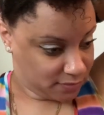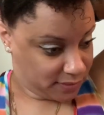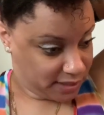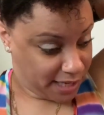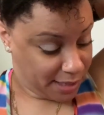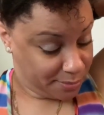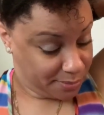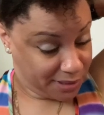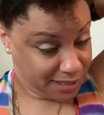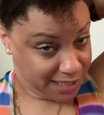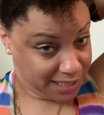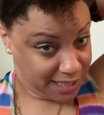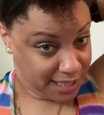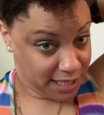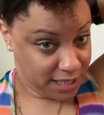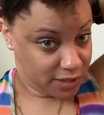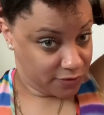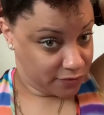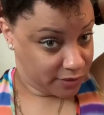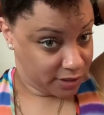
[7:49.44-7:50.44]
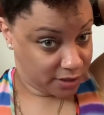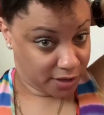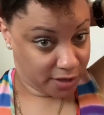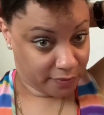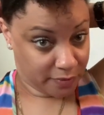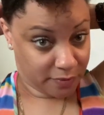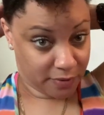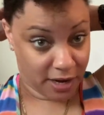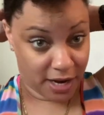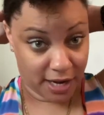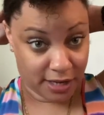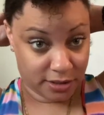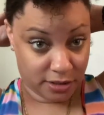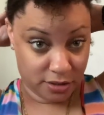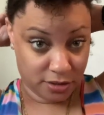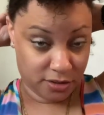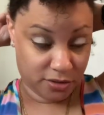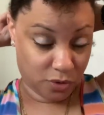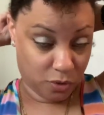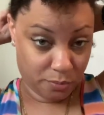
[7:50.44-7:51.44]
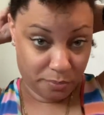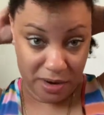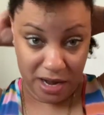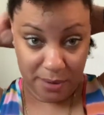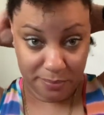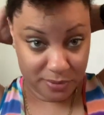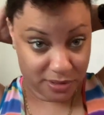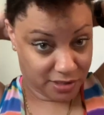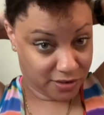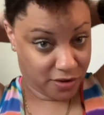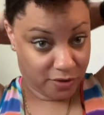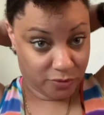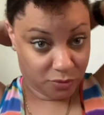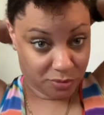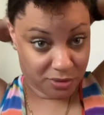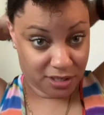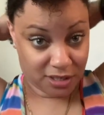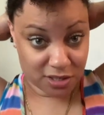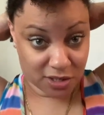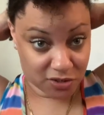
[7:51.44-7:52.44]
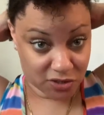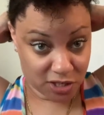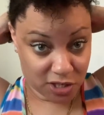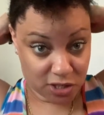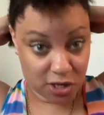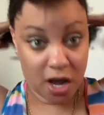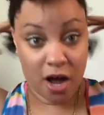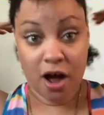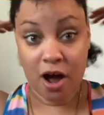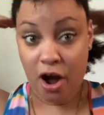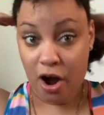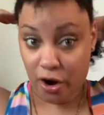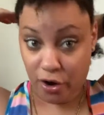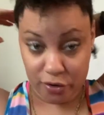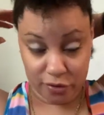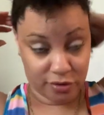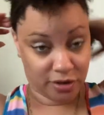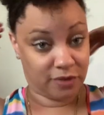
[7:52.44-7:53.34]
And please, for the love of God, don't pop yourselves with these because these hurt.